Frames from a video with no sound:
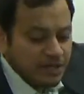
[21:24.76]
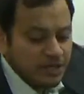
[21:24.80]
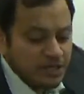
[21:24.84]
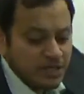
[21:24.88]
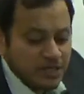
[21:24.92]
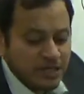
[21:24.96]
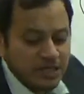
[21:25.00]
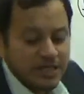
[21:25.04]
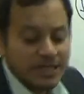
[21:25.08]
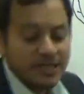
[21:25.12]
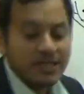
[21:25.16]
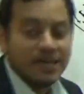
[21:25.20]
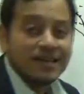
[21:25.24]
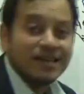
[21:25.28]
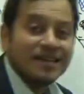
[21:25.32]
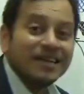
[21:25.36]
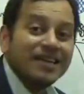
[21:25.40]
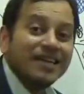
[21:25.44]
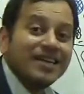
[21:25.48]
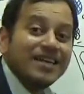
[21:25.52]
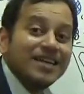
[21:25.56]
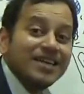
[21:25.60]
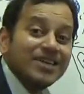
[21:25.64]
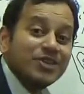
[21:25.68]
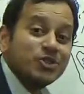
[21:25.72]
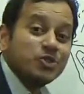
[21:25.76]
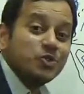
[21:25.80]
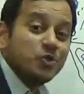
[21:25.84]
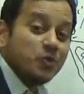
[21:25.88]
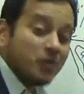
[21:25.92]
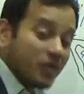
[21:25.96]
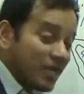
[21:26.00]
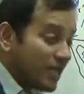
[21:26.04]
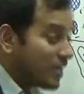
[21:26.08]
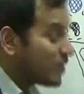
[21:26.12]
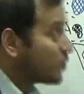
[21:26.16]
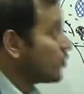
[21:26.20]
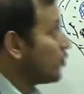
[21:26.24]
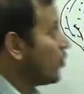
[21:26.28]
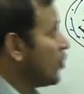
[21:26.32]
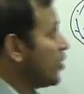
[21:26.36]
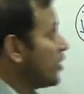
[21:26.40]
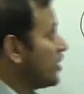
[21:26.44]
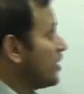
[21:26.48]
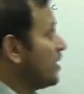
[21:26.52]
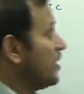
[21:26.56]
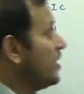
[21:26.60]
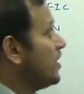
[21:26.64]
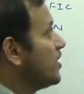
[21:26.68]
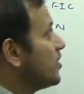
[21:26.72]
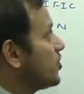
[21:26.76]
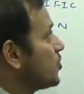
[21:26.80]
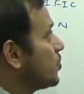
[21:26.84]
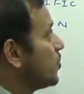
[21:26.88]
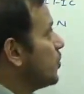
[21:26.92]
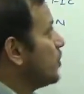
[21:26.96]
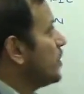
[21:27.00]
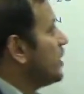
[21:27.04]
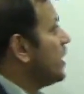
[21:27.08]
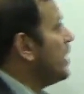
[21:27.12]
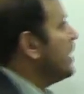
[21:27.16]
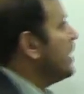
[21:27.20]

which is here is known as what? It is known